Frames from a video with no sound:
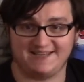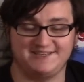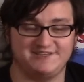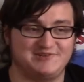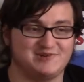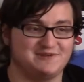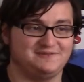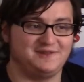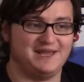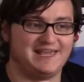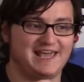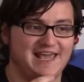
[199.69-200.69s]
He's sort of
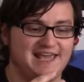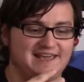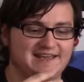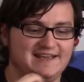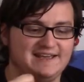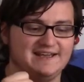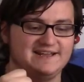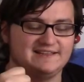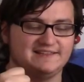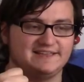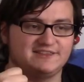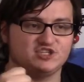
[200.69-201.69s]
like a
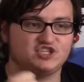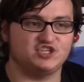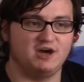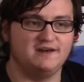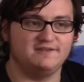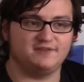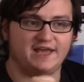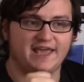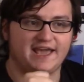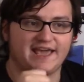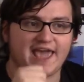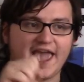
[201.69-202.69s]
like the son of like
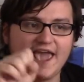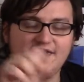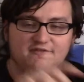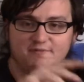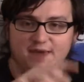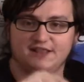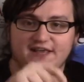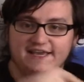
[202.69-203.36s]
a caveman.